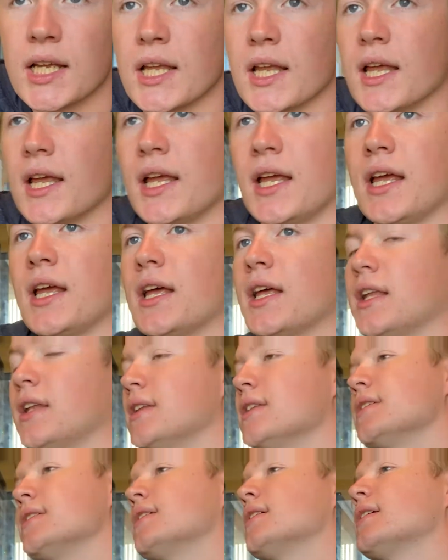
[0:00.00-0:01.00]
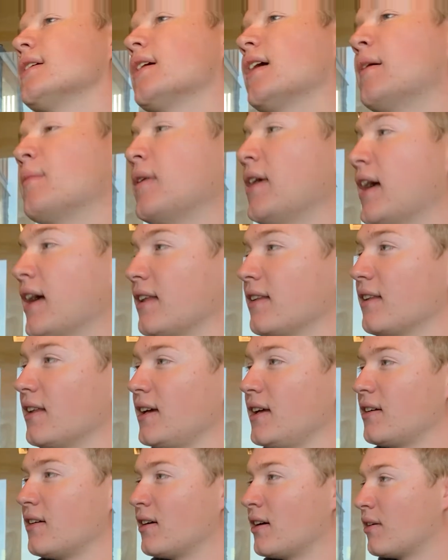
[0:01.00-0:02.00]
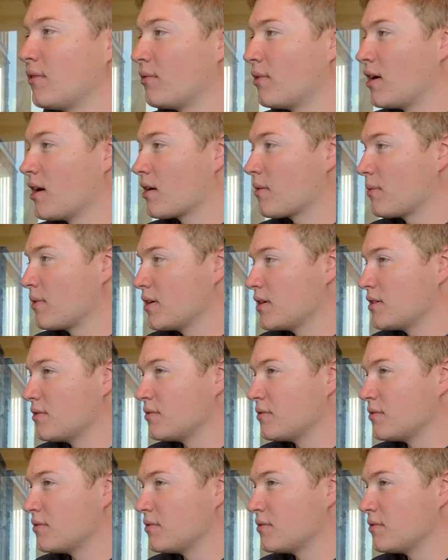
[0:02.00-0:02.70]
And I'm a head leader at Rockbridge,